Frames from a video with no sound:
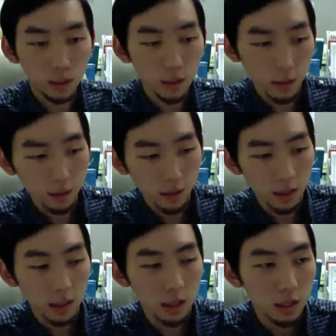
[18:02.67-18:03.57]

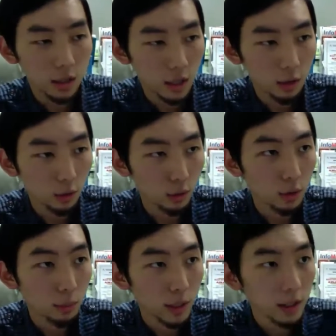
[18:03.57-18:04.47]
that's a general good
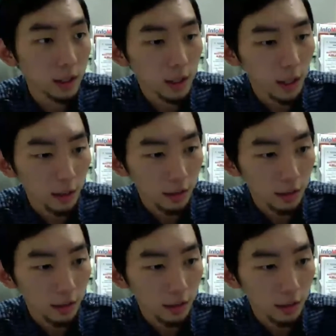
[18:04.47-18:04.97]
place to start.